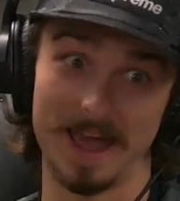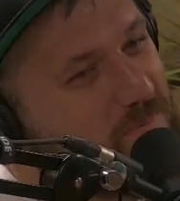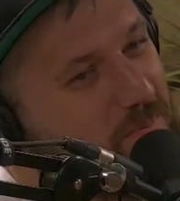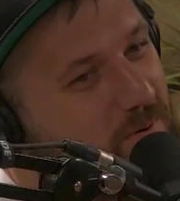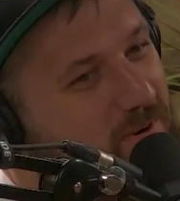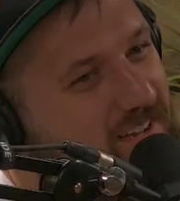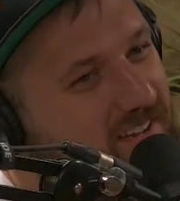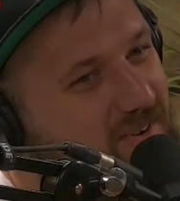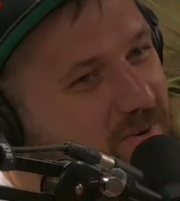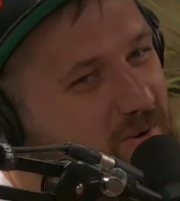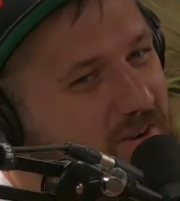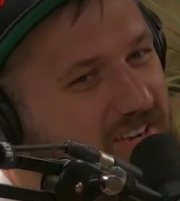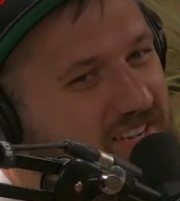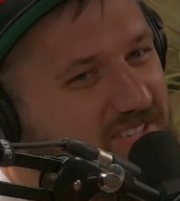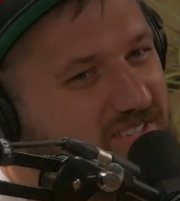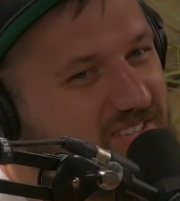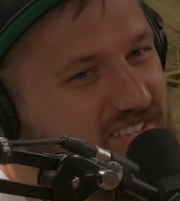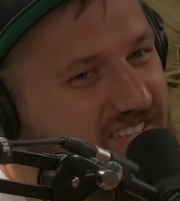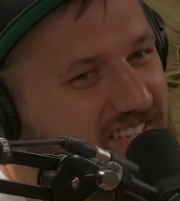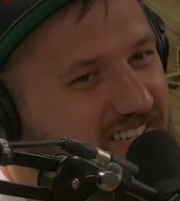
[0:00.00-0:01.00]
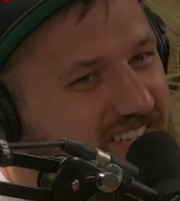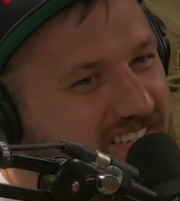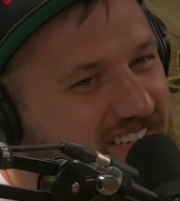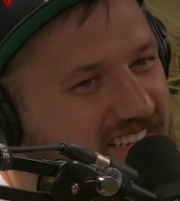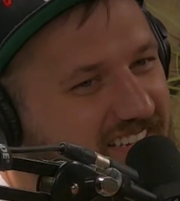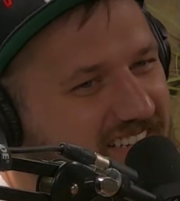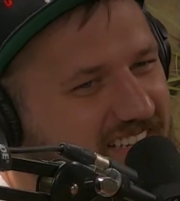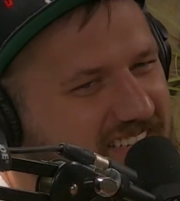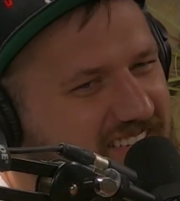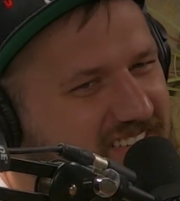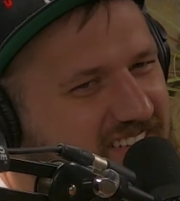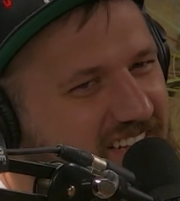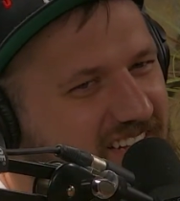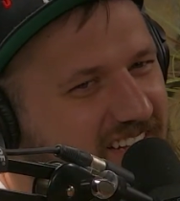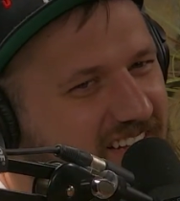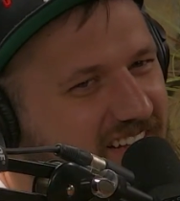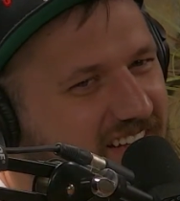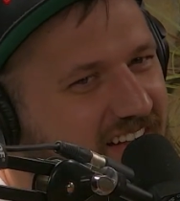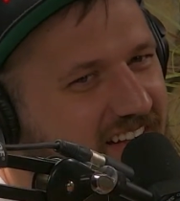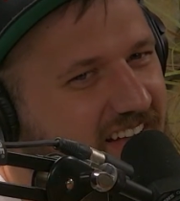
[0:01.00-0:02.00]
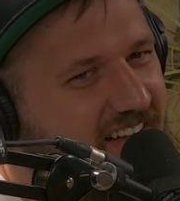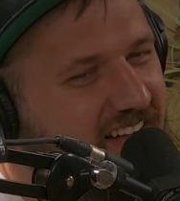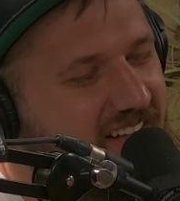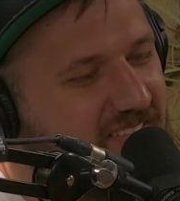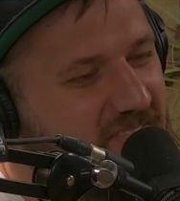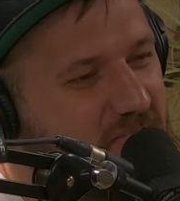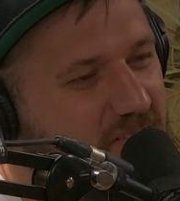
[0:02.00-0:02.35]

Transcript: is pretty crazy. Like, it's like, well,